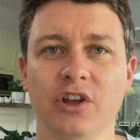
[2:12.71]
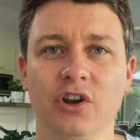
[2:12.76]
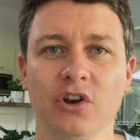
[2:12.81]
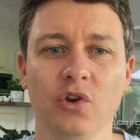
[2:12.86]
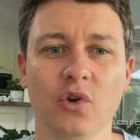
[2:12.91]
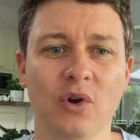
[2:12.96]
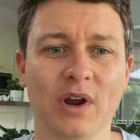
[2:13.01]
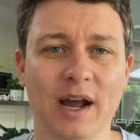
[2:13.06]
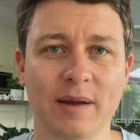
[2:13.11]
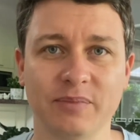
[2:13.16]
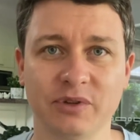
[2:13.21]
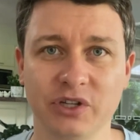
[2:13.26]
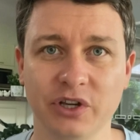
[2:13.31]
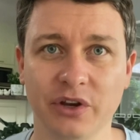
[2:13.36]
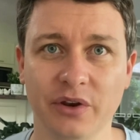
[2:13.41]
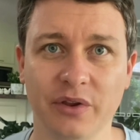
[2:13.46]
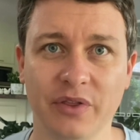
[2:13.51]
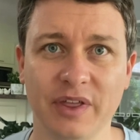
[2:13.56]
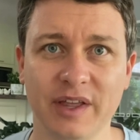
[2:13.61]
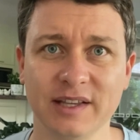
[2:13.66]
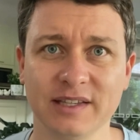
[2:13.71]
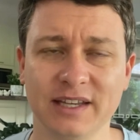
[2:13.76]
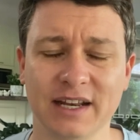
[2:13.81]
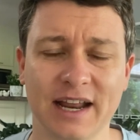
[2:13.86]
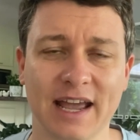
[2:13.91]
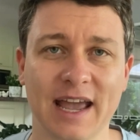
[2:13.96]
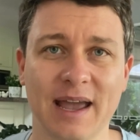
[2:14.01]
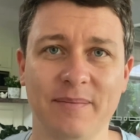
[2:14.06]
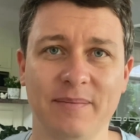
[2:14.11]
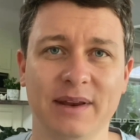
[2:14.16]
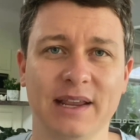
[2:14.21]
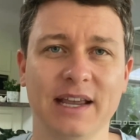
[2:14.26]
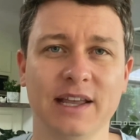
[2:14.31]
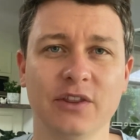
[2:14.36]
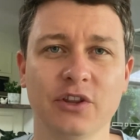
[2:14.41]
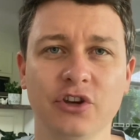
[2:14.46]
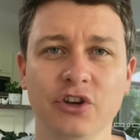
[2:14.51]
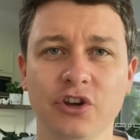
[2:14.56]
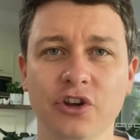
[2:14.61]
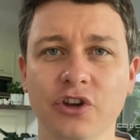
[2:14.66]
look up certain things that are happening in
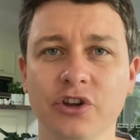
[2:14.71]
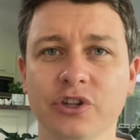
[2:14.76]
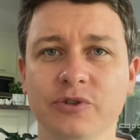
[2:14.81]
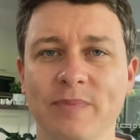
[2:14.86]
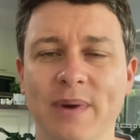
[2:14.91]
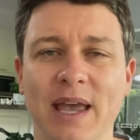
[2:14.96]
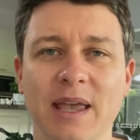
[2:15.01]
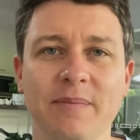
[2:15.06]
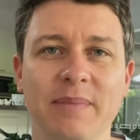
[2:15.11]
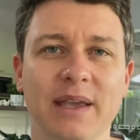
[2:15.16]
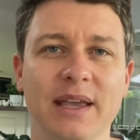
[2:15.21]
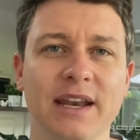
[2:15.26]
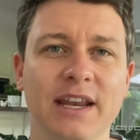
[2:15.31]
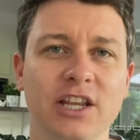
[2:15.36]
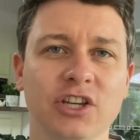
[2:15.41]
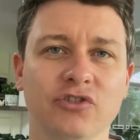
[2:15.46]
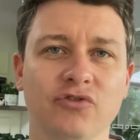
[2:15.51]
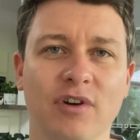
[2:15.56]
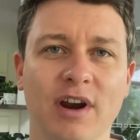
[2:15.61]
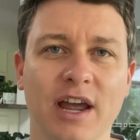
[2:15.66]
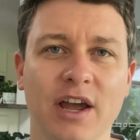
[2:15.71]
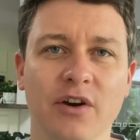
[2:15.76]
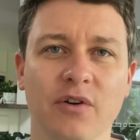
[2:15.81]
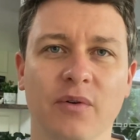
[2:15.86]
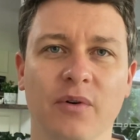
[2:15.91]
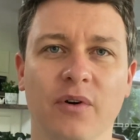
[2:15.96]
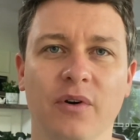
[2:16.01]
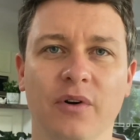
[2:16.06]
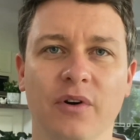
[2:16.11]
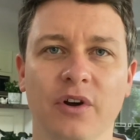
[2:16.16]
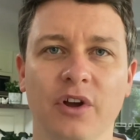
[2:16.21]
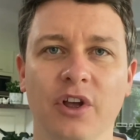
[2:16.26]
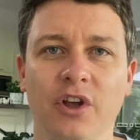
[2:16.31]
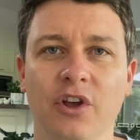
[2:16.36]
the news, maybe in Israel,